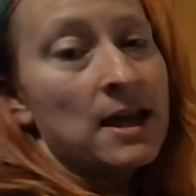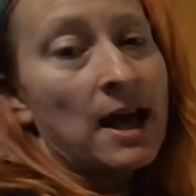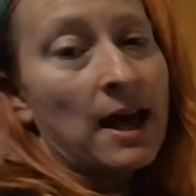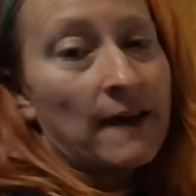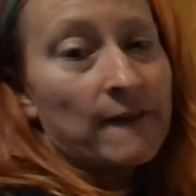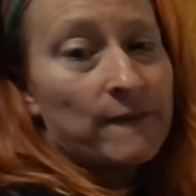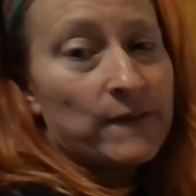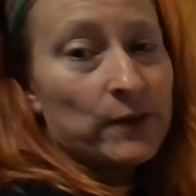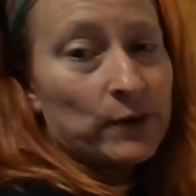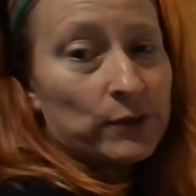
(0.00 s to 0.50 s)
I
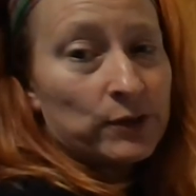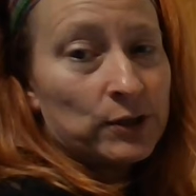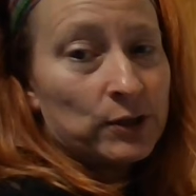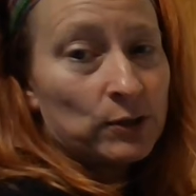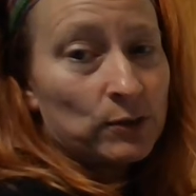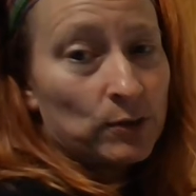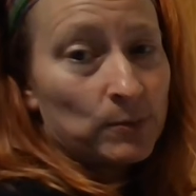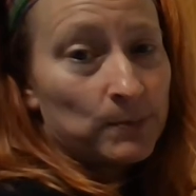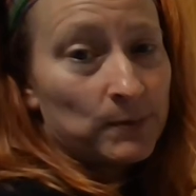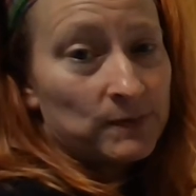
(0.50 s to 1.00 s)
filled in a
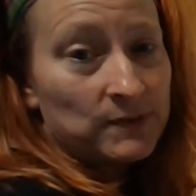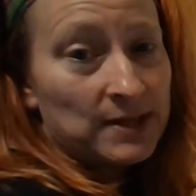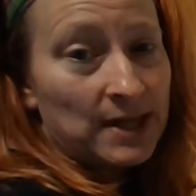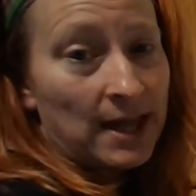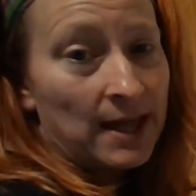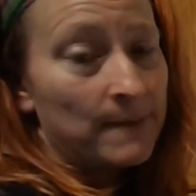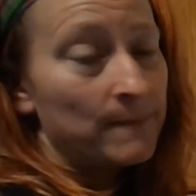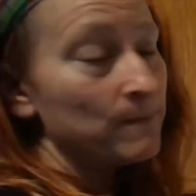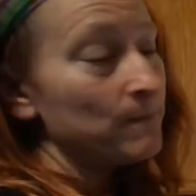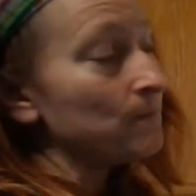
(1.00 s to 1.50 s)
group of
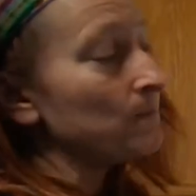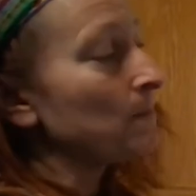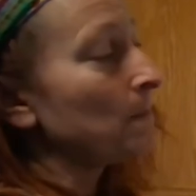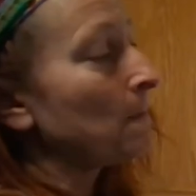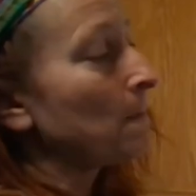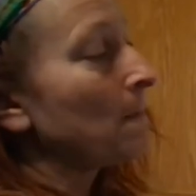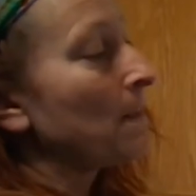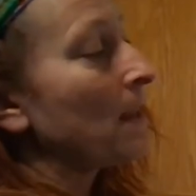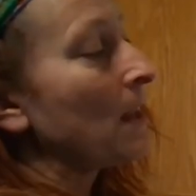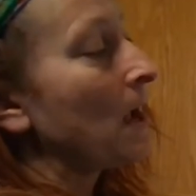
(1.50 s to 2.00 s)
10.
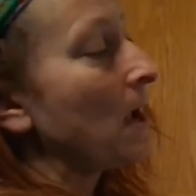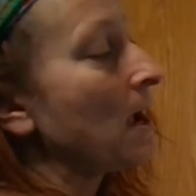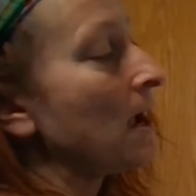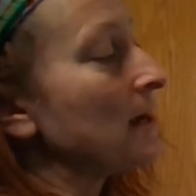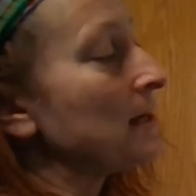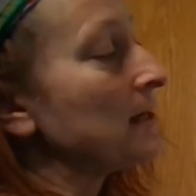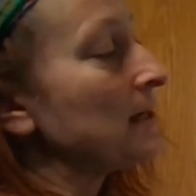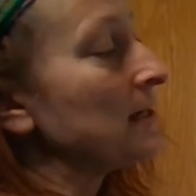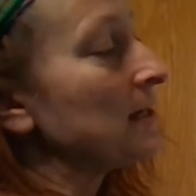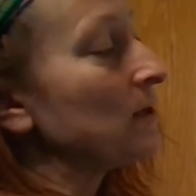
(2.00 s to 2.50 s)
I
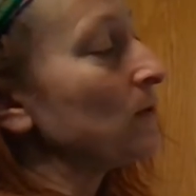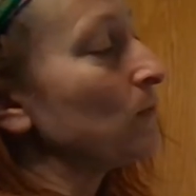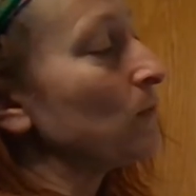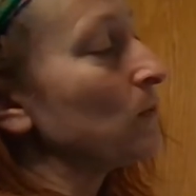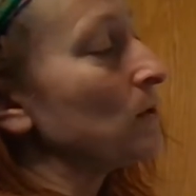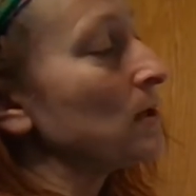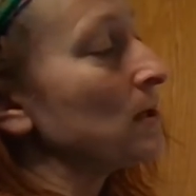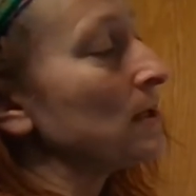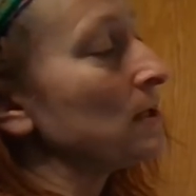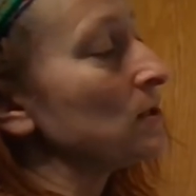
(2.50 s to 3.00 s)
need
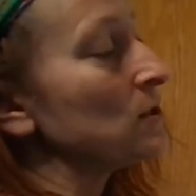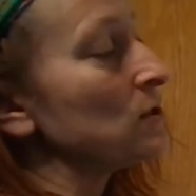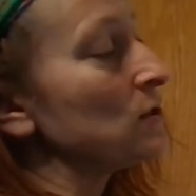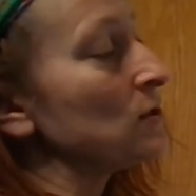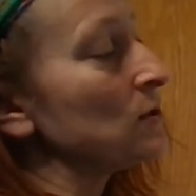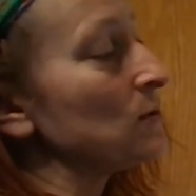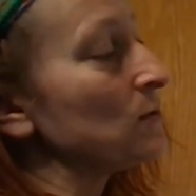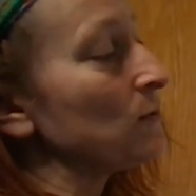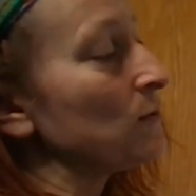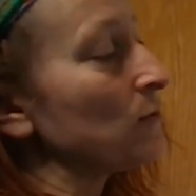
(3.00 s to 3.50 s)
1, 2,